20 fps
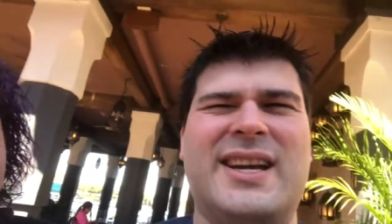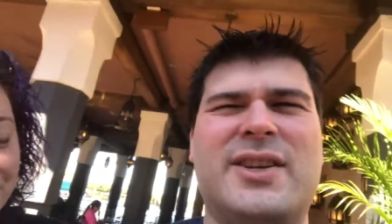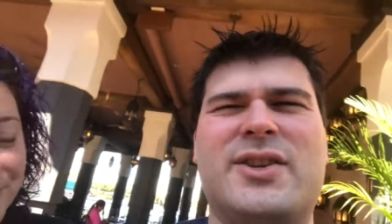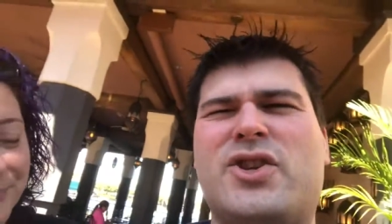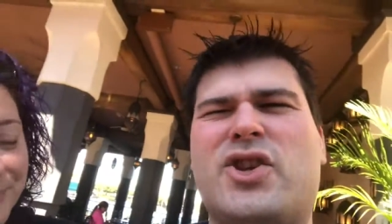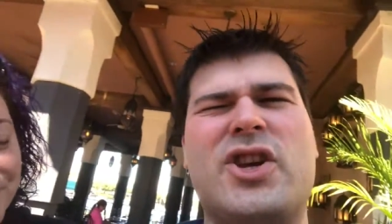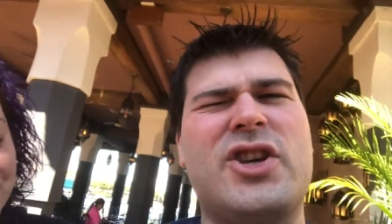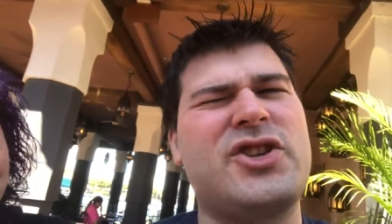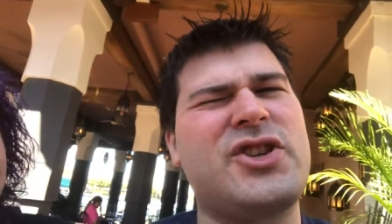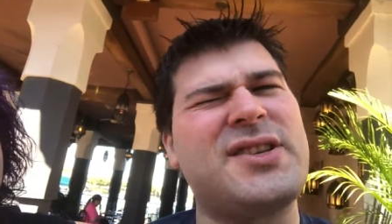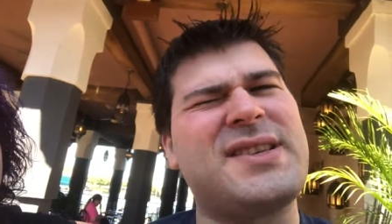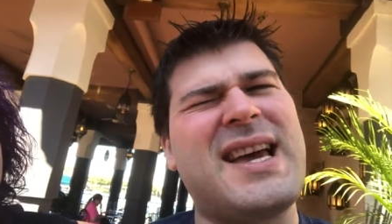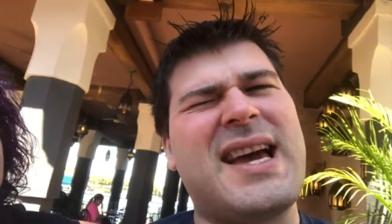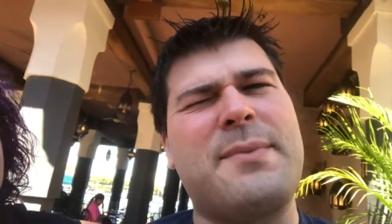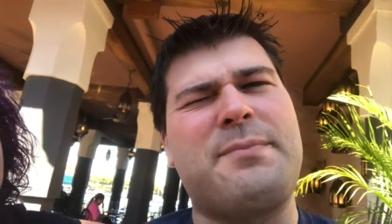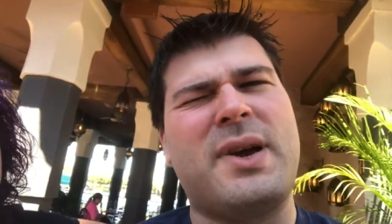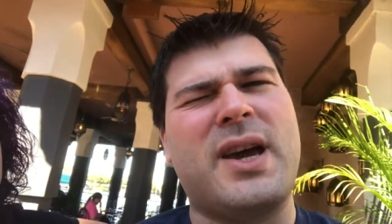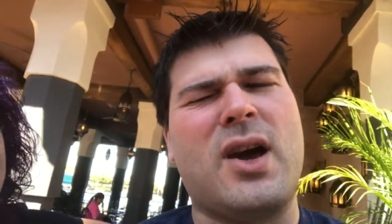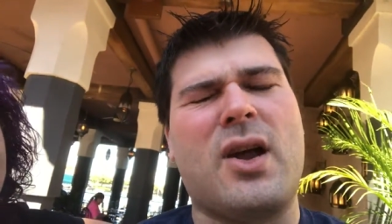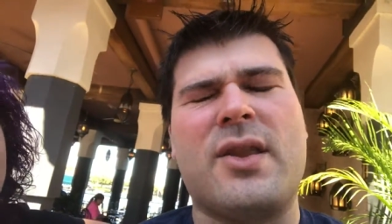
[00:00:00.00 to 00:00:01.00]
Yeah, she, she's
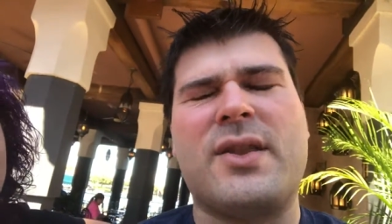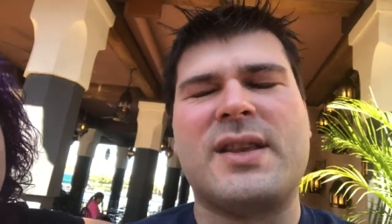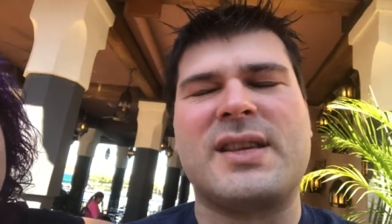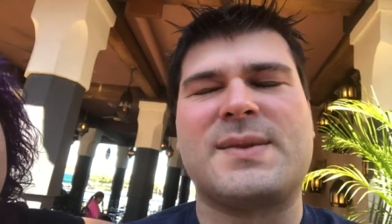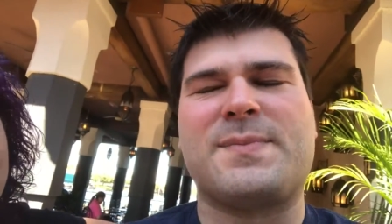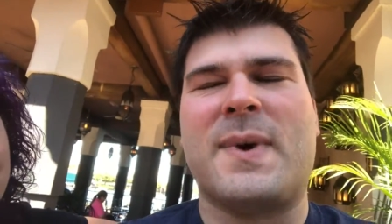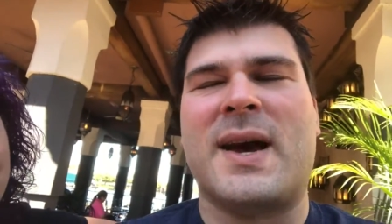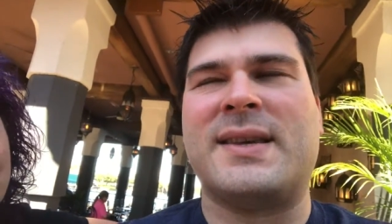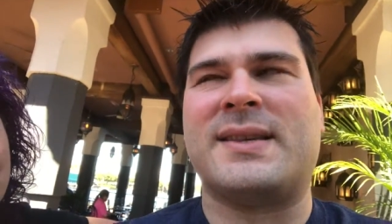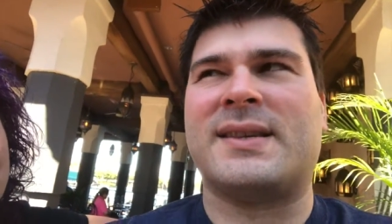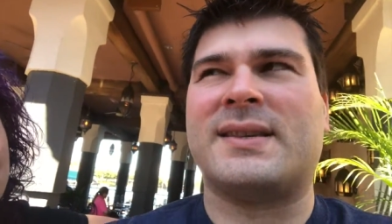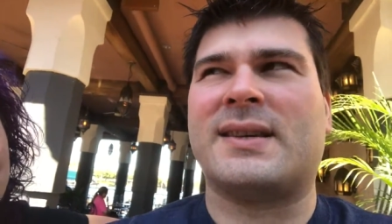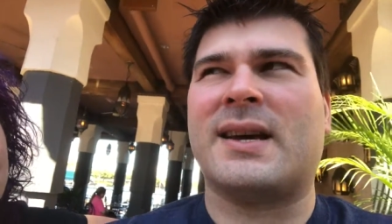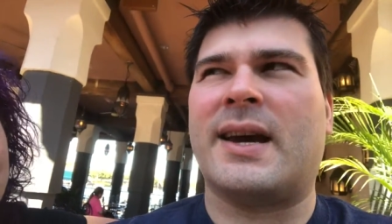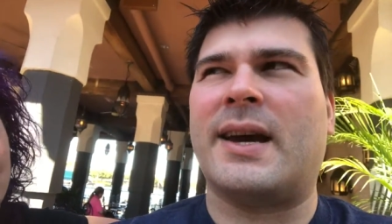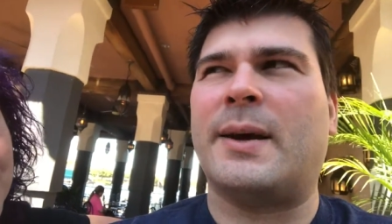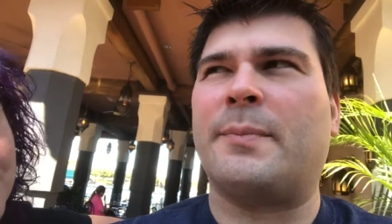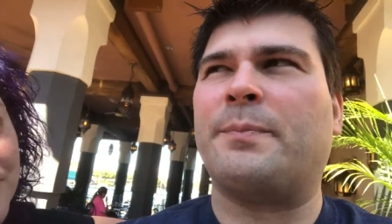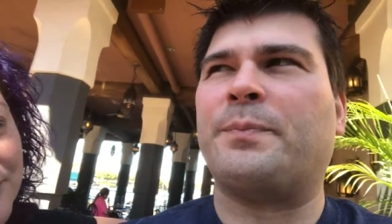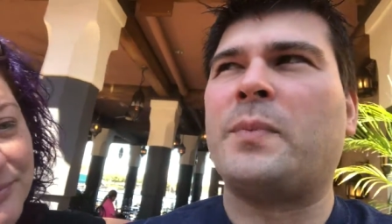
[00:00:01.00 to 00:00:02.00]
not big on the spices
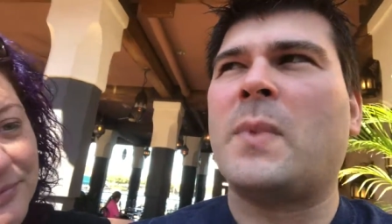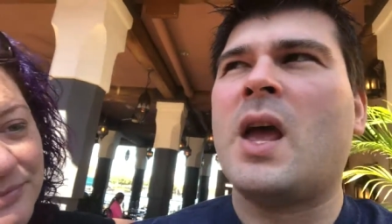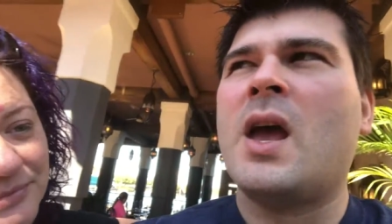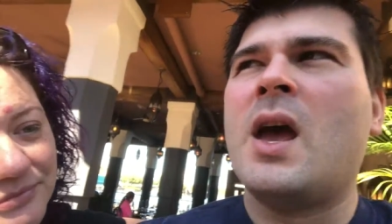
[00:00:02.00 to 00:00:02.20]
I am.